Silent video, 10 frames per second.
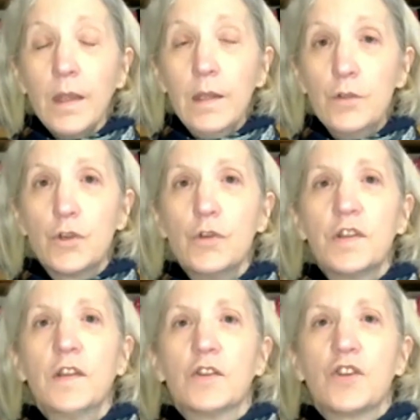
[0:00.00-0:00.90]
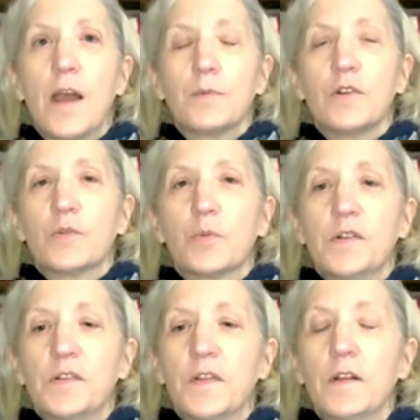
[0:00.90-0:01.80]
in choosing the chapters
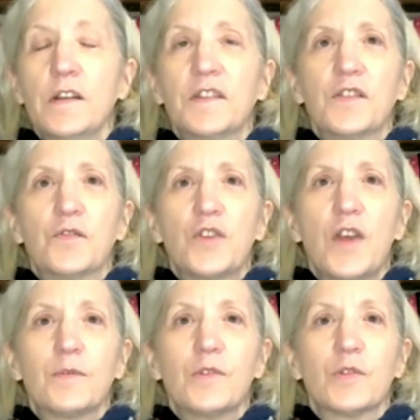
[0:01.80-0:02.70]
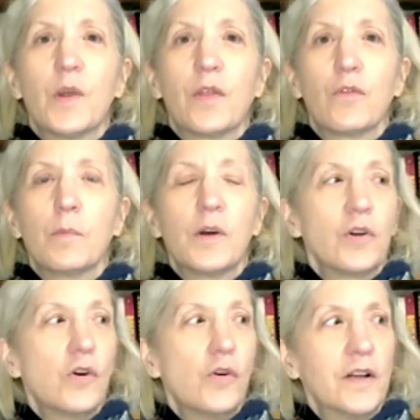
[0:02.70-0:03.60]
was the list of chapters went through
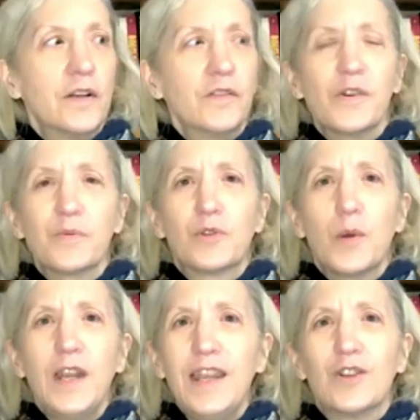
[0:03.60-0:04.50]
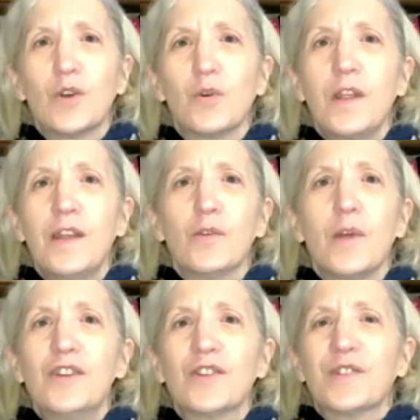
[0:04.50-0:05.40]
about, oh, I don't know, 20
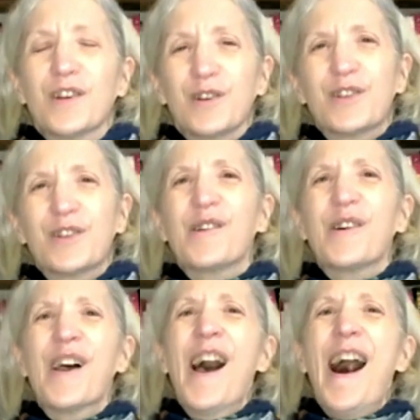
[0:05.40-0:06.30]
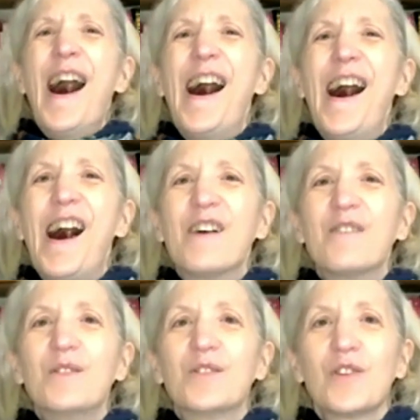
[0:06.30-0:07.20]
iterations or so.
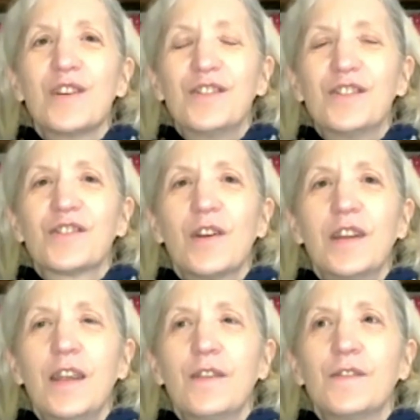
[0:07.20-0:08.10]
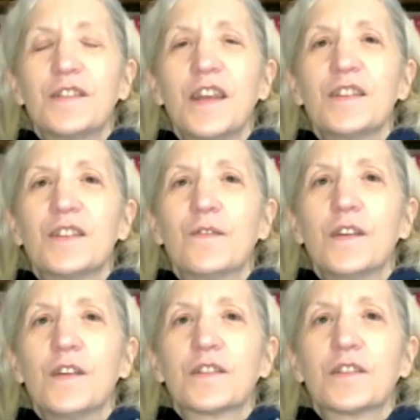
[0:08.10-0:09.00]
Was trying to give a sense of
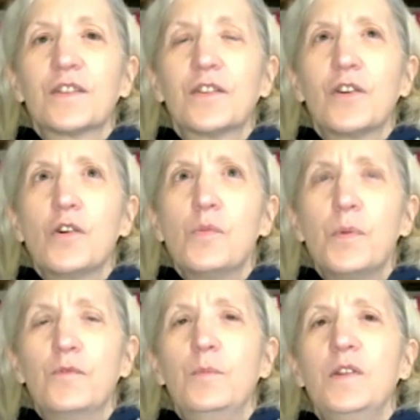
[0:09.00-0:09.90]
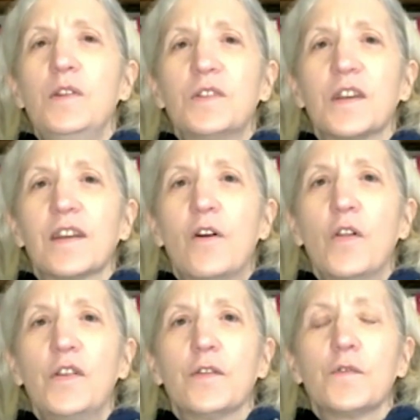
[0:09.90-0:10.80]
the scope of music and
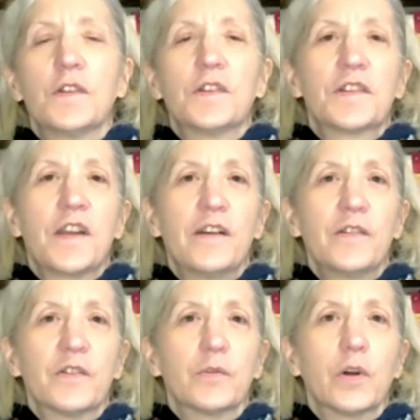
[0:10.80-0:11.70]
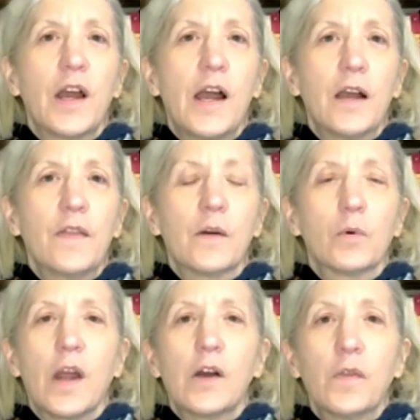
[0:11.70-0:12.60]
all the different styles that
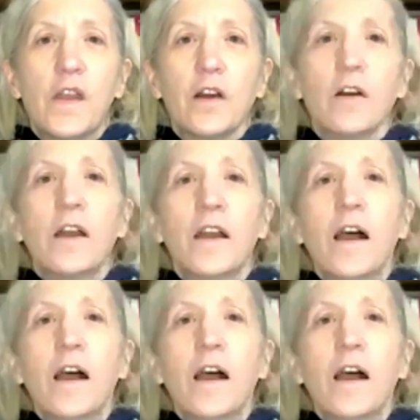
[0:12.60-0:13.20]
were out there